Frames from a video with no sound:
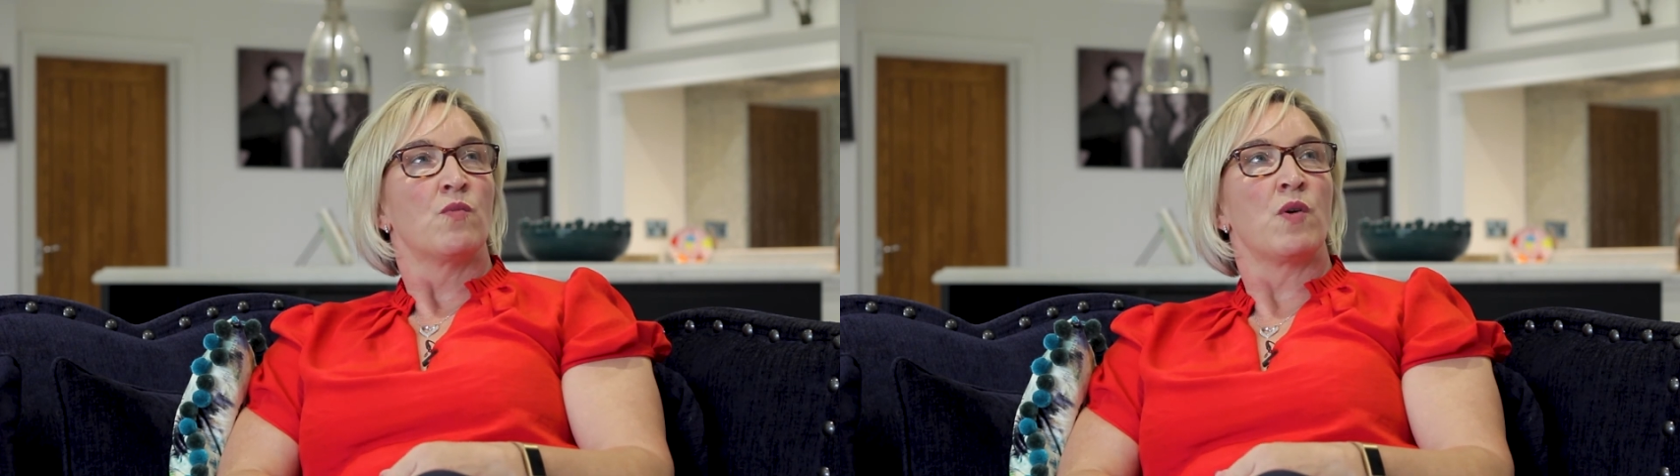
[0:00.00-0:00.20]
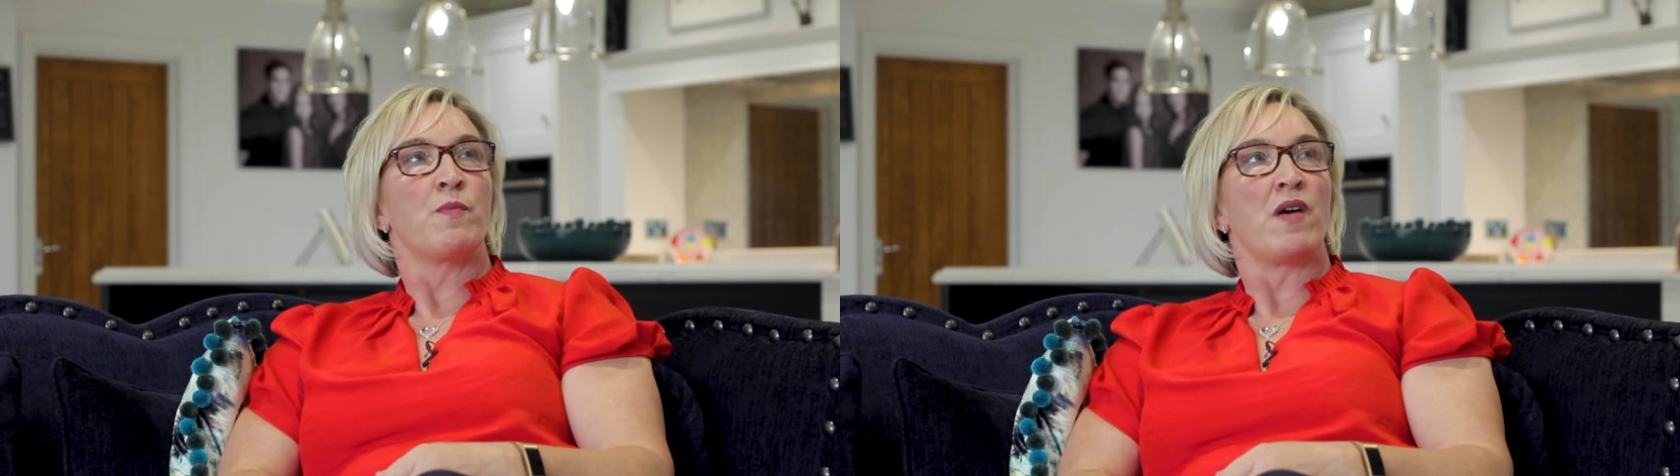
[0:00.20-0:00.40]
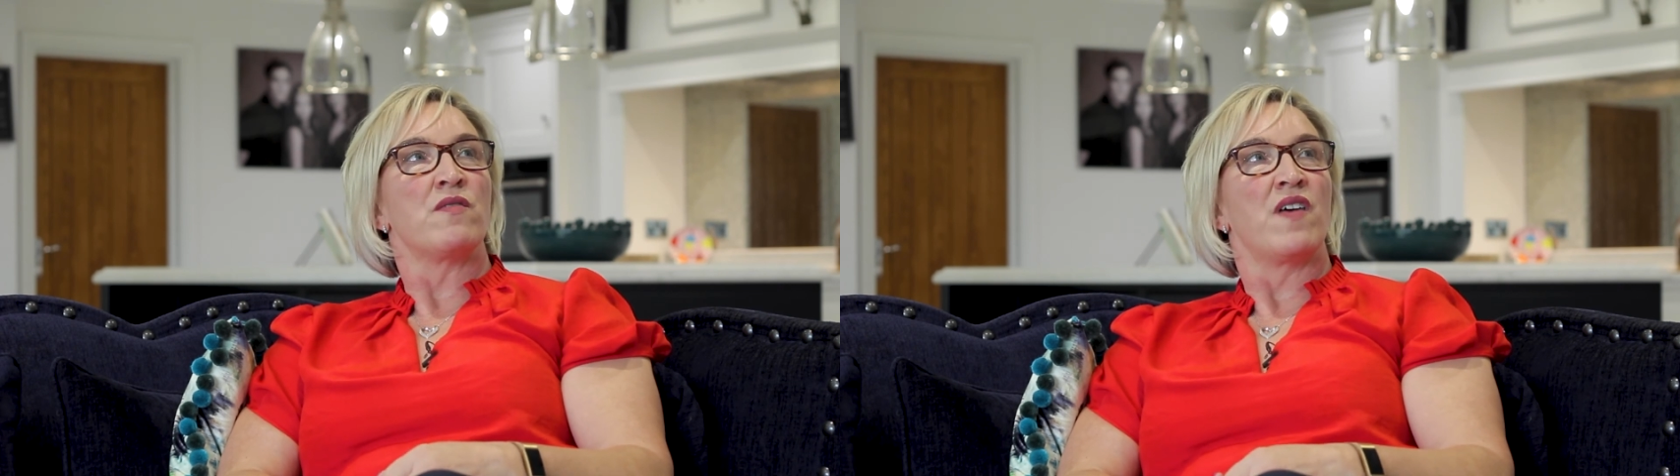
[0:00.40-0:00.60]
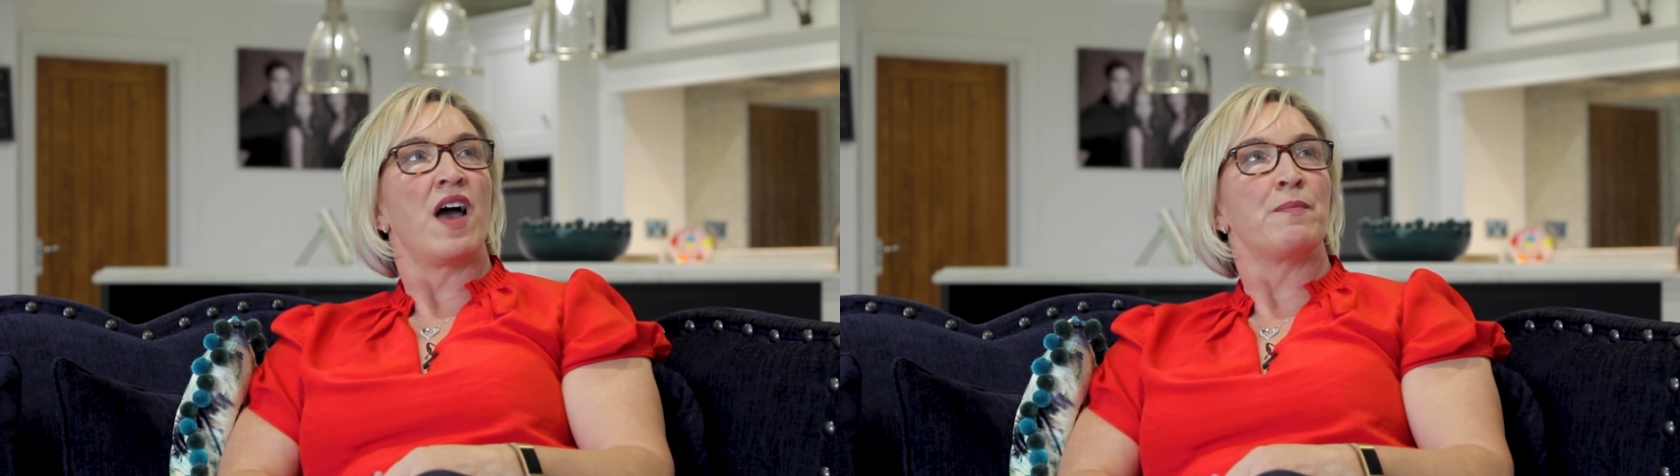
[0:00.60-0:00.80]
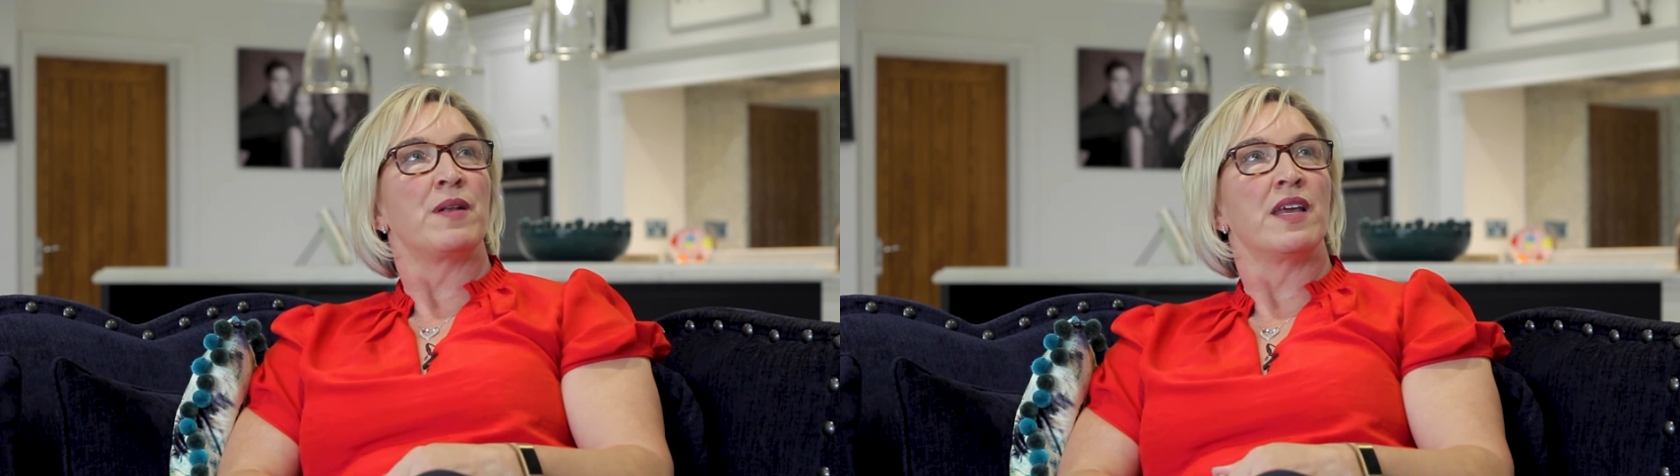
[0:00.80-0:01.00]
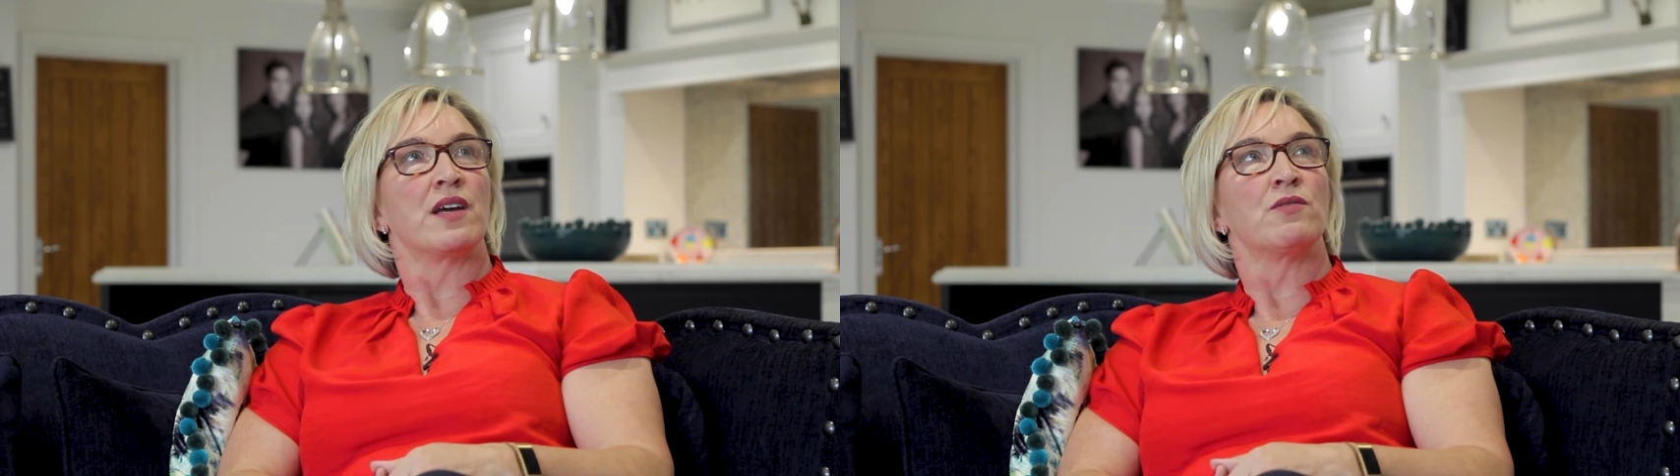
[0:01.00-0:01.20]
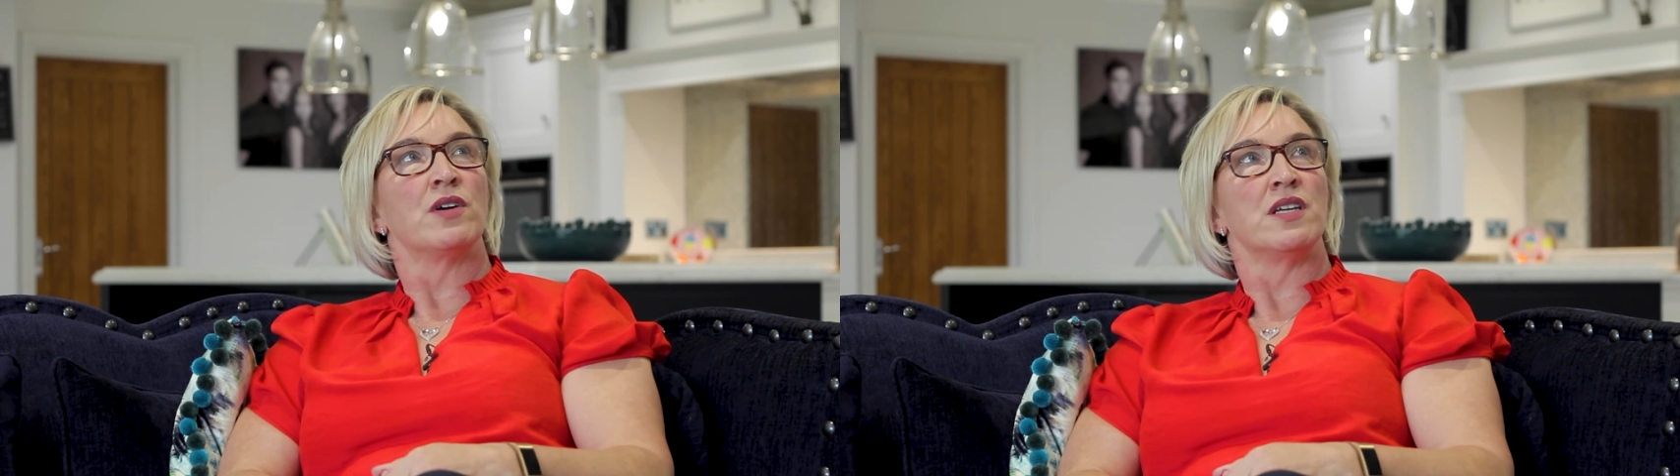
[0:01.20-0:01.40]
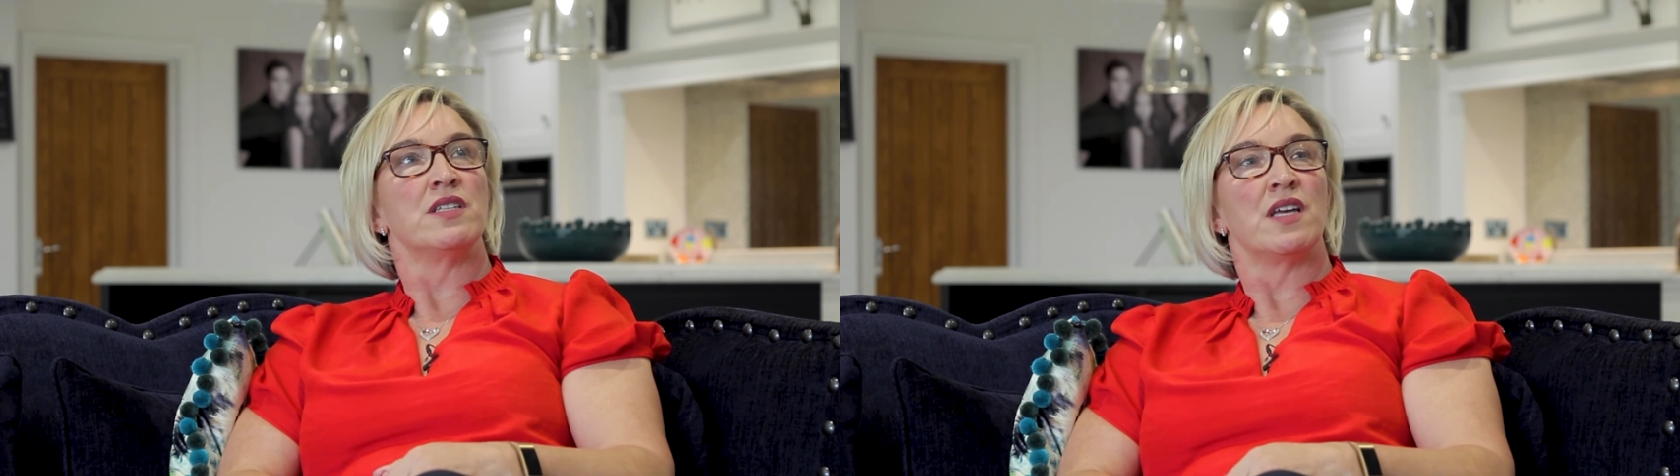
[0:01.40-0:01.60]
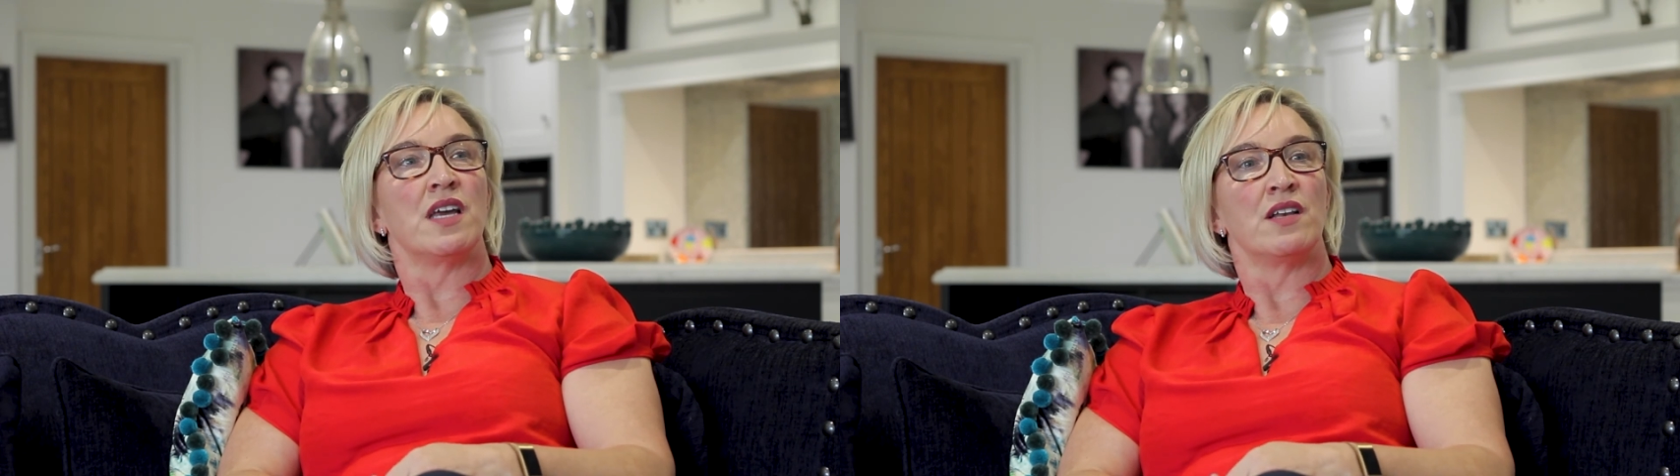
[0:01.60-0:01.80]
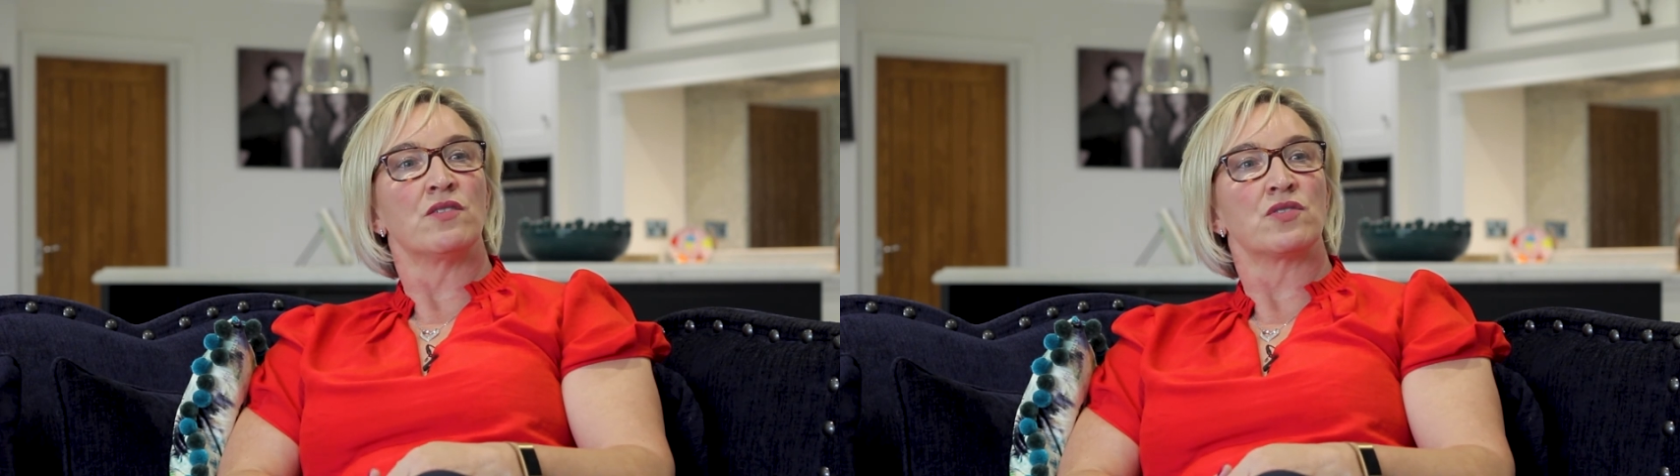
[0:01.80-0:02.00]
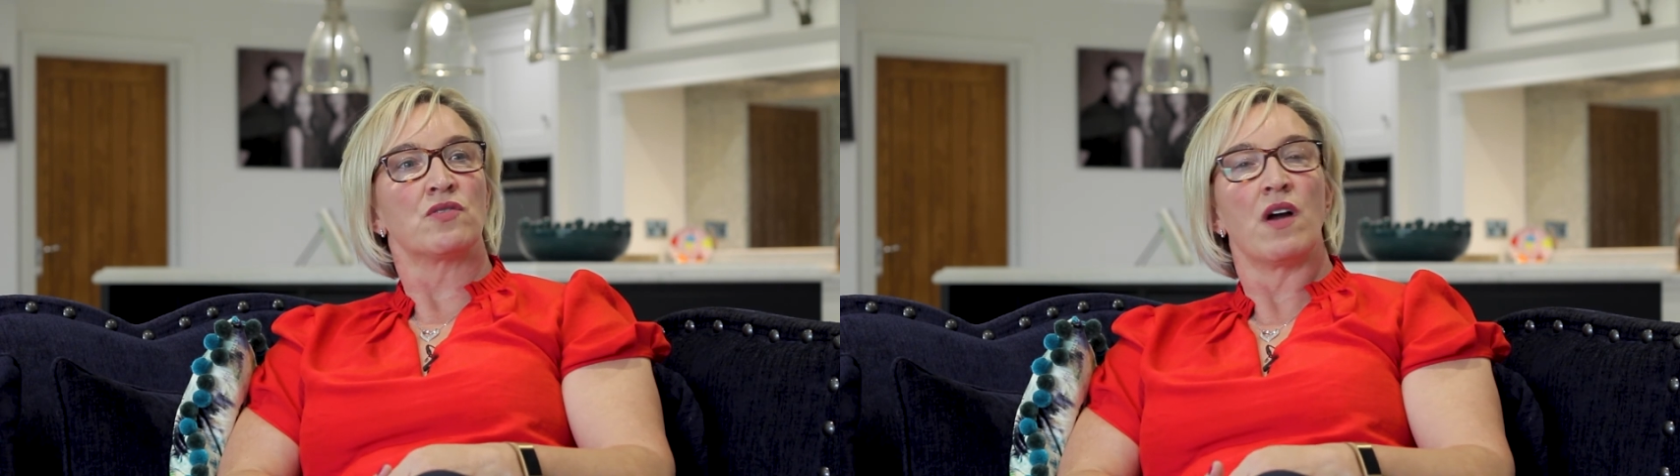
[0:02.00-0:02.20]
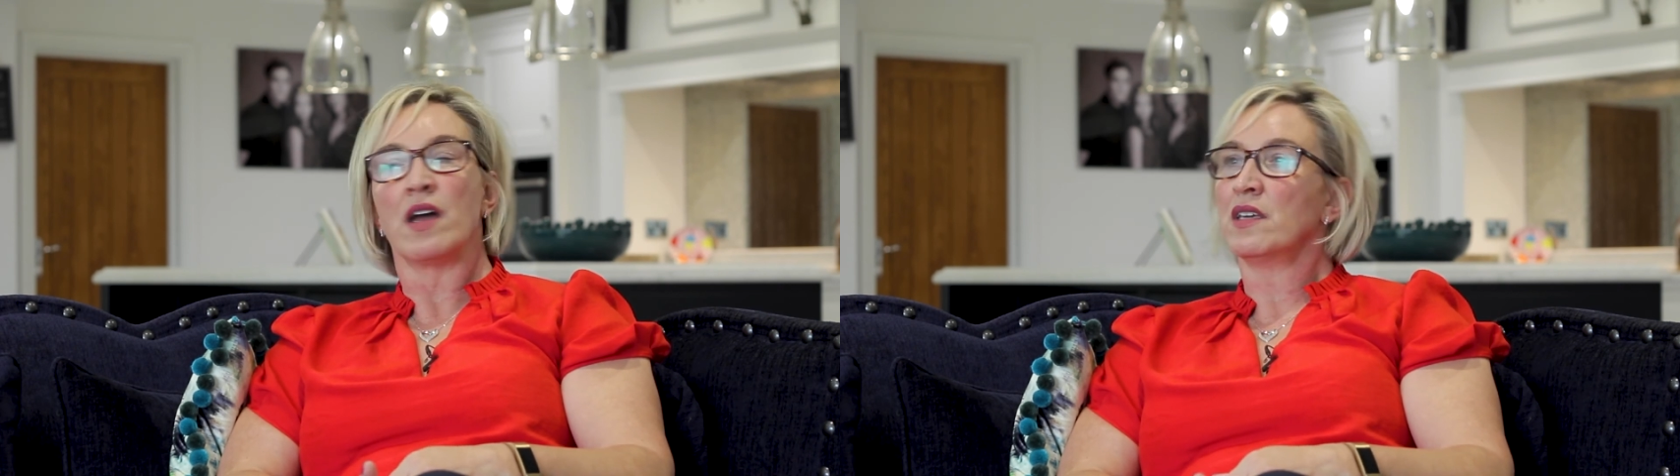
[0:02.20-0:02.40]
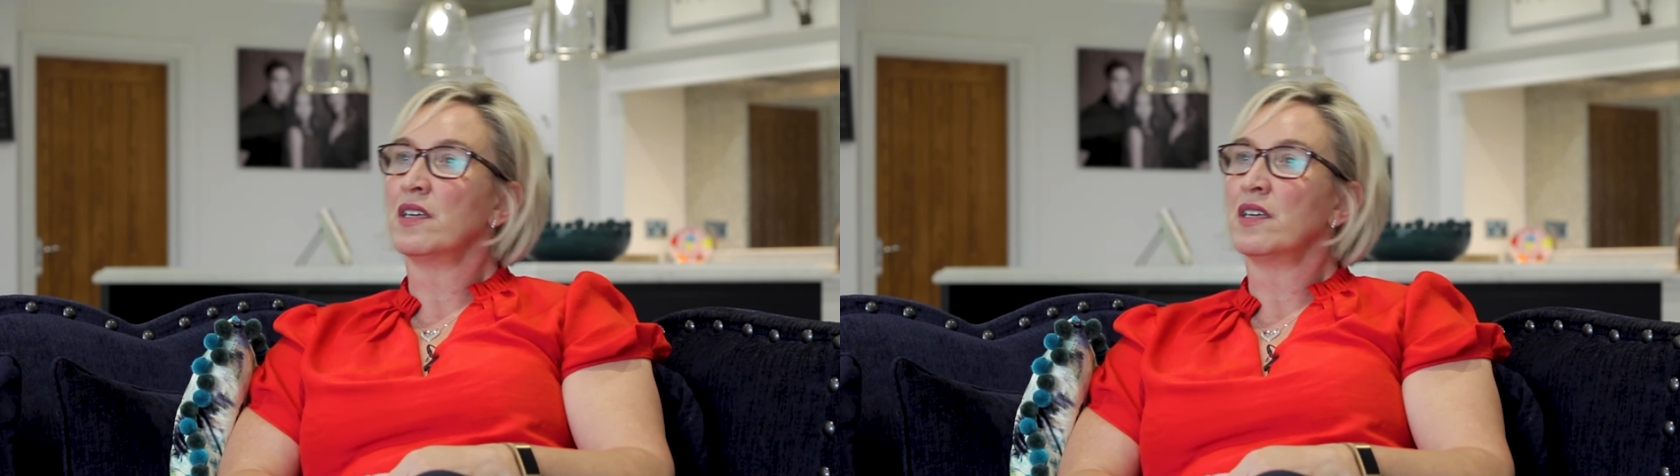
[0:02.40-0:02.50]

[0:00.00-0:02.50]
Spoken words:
we both happily agreed it looks great.